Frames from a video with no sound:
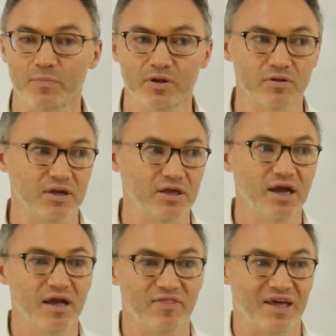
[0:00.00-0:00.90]
ability
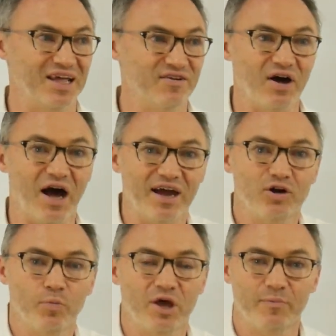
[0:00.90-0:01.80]
that if I
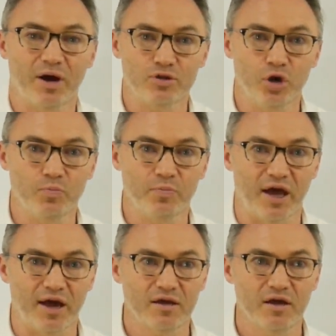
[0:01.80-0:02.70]
don't pay my loan
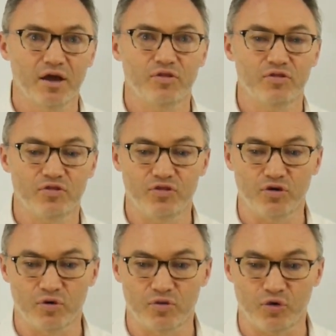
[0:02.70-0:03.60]
back,
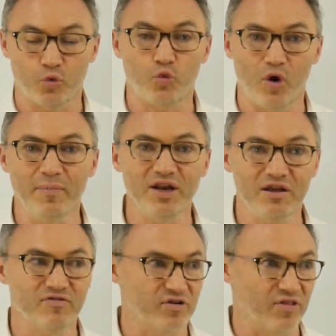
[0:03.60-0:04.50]
the
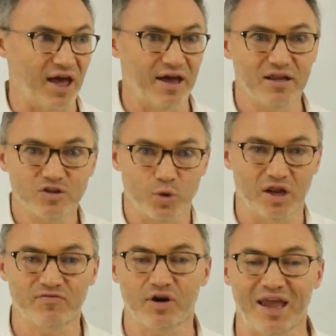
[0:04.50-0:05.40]
remedy for that is
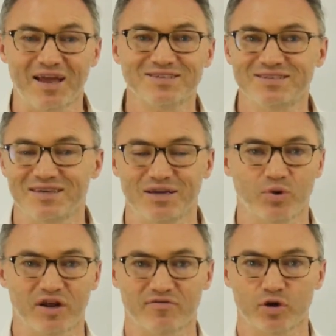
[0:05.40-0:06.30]
whatever entity,
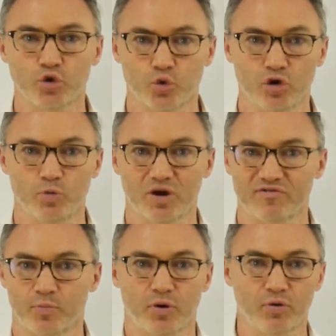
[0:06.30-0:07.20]
whatever group,
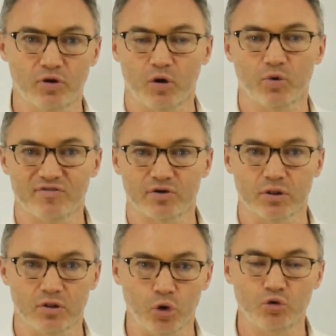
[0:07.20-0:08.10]
whatever protocol, whatever
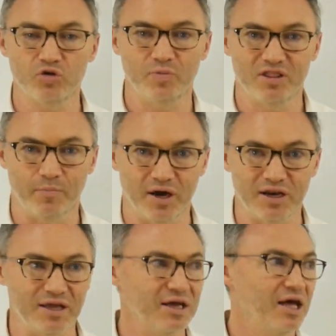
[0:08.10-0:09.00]
loaned me the
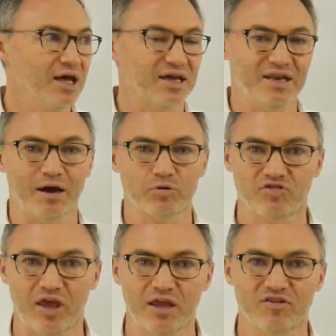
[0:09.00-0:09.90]
money can now
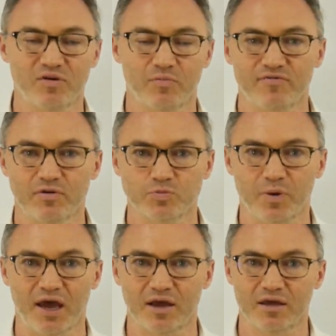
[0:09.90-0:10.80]
take some of those
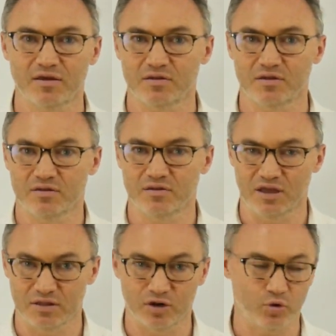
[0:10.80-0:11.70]
back
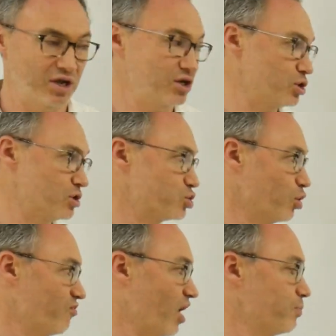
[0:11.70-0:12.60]
in liquidation. So
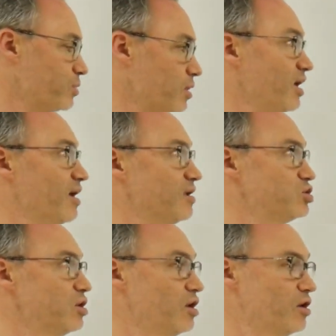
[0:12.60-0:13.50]
if I
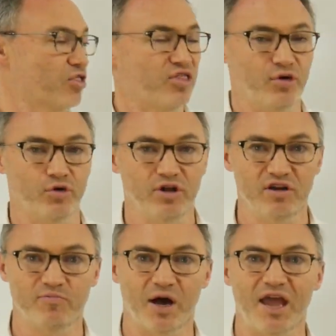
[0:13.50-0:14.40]
pledge 30
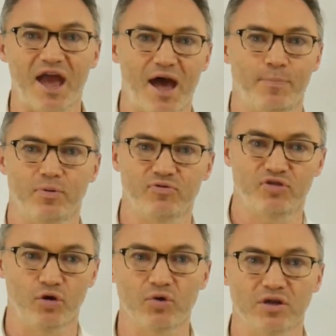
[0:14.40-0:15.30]
of my Apple
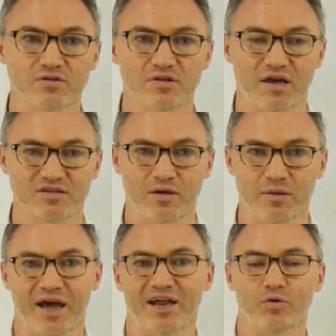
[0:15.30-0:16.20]
tokens as
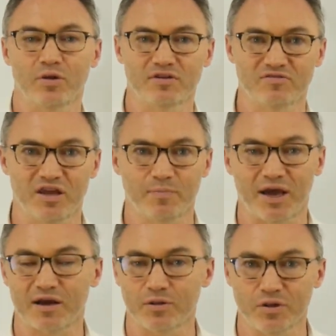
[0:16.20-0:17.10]
collateral and take
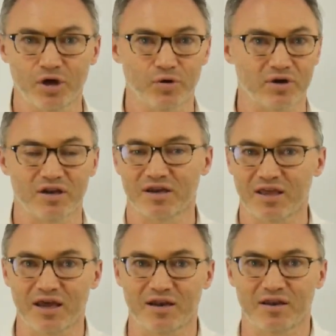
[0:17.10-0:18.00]
back a loan, and
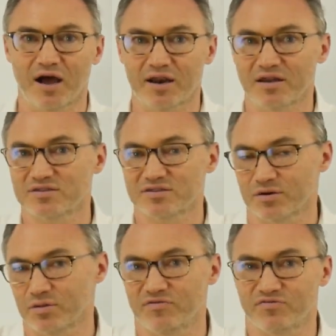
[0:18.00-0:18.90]
again, not
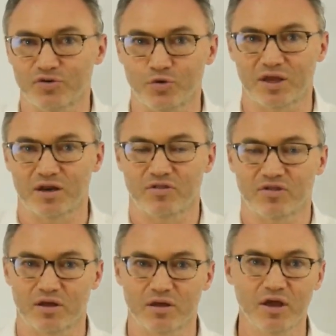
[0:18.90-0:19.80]
necessarily for doing
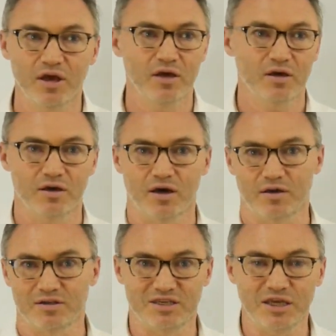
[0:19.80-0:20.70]
anything
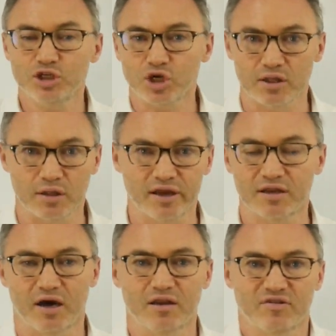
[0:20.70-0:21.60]
degen like,
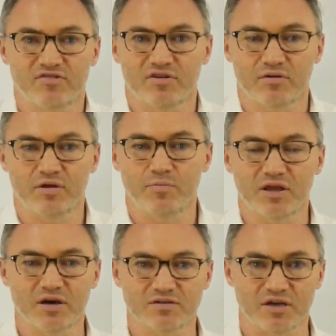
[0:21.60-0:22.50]
not necessarily
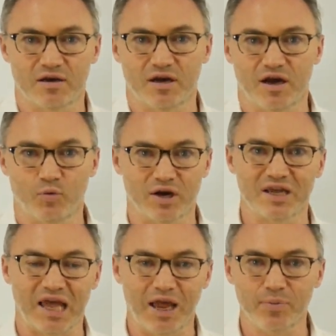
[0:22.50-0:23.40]
because I want to
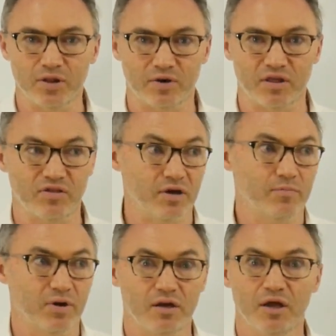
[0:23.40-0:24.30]
gamble or anything,
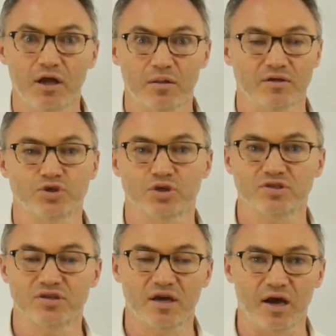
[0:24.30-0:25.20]
but let's
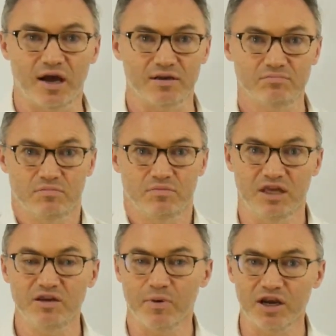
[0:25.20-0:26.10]
just say I
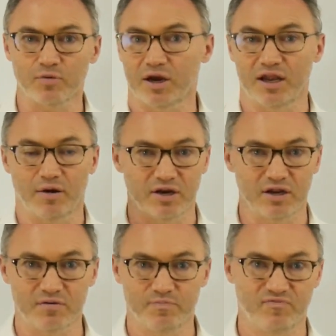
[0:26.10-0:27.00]
need money right now. I
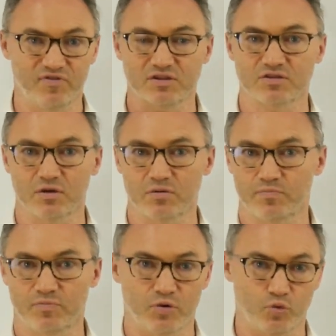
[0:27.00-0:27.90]
need to fix the
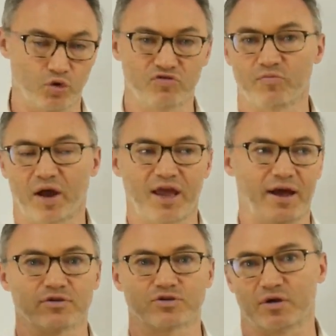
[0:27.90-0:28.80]
roof of my
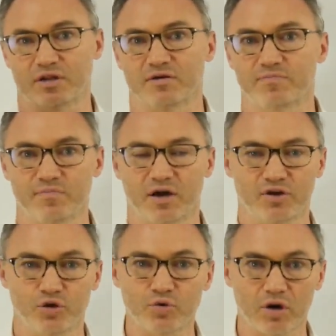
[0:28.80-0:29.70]
house, or I need a
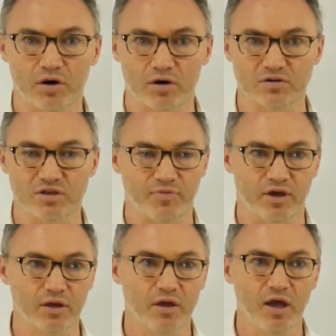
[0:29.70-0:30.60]
new car or something.